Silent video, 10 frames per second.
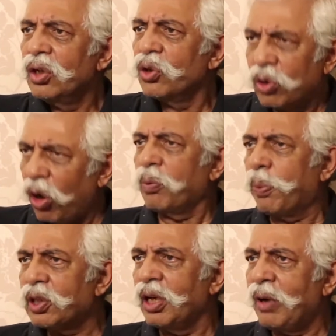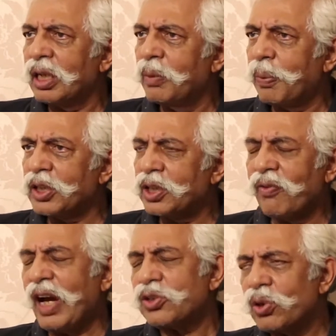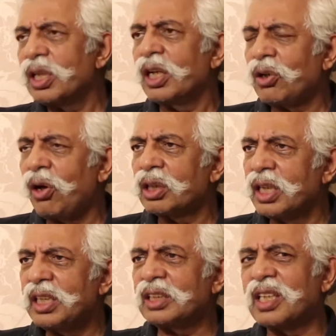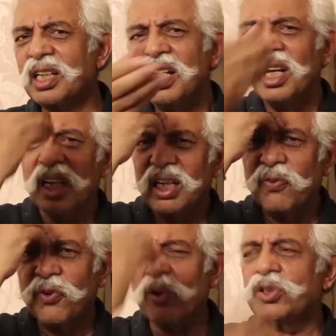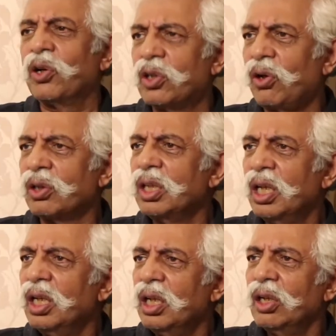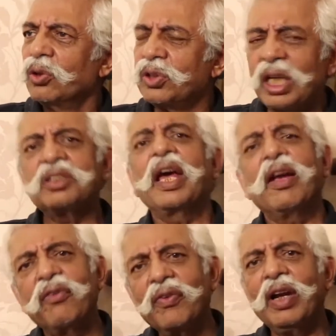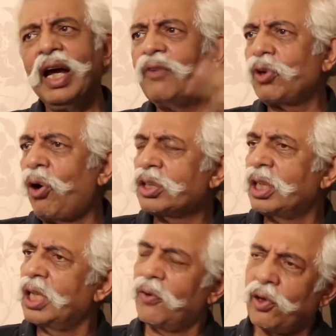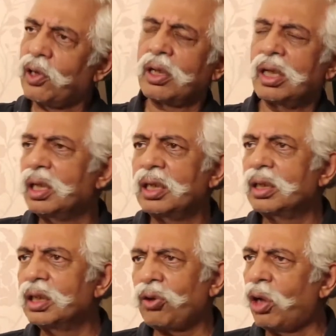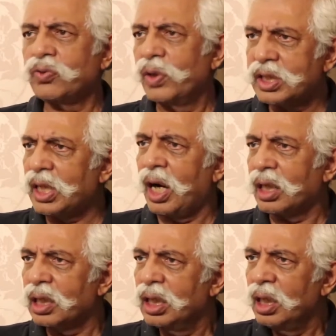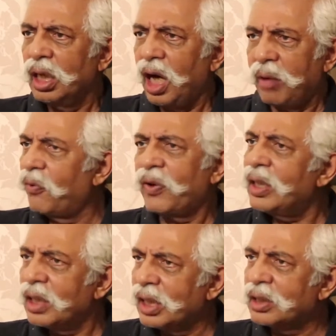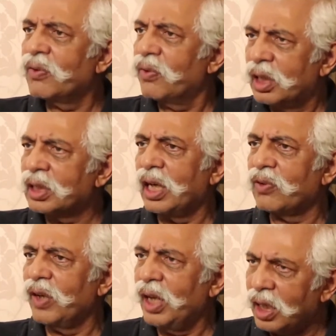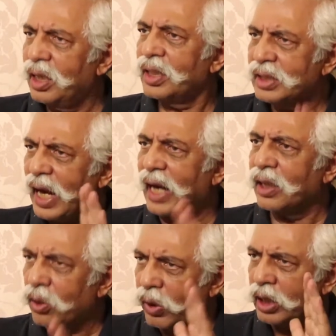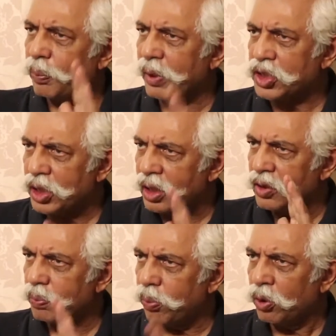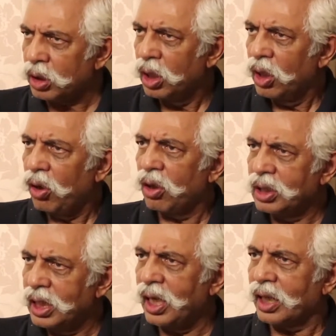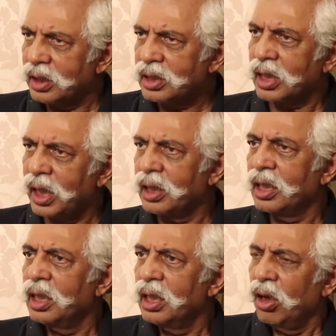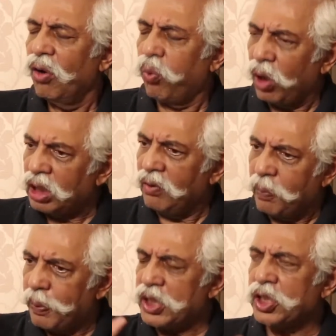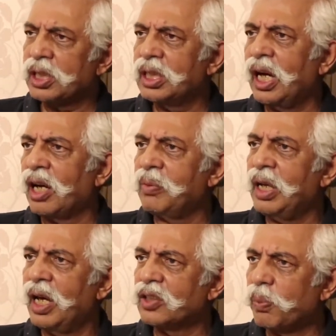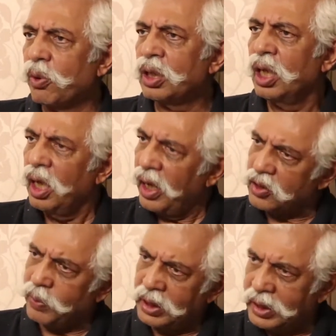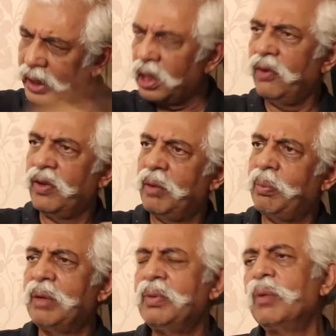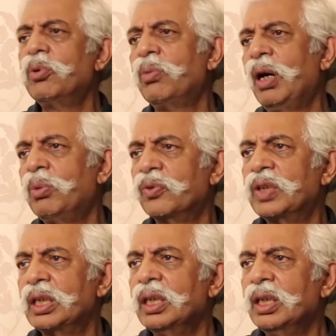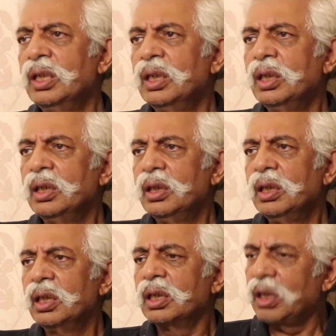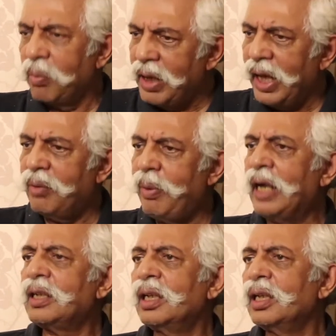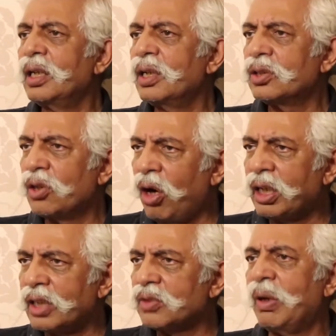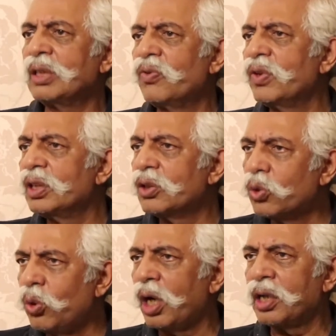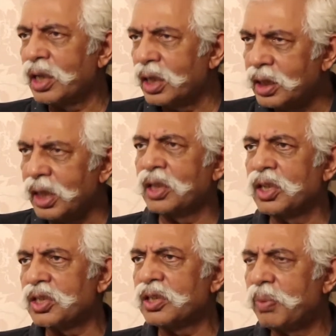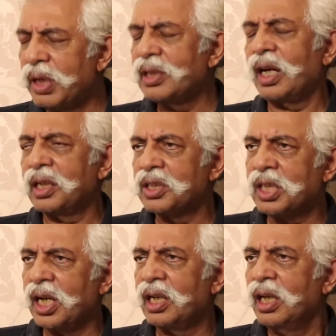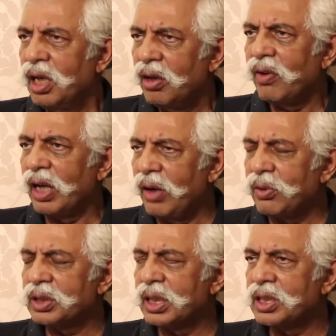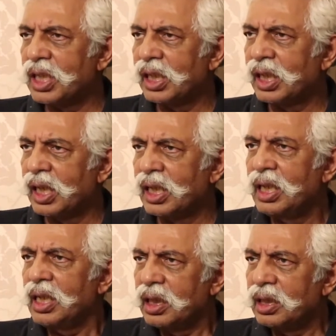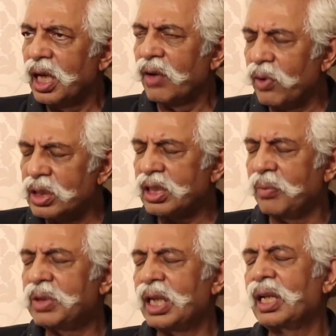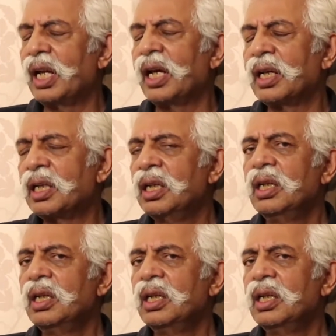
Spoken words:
You don't put them under pressure. Why should they talk? They just refuse your talks. So just saying we will have talks and therefore talks will start, I'm afraid it doesn't work that way unless adequate pressure is put on the other side. Whatever pressure the army has put has been taken away by Mehbooba Mufti. The main battle is not as much with the 200 terrorists. Please understand, when I was in J&K, there was something like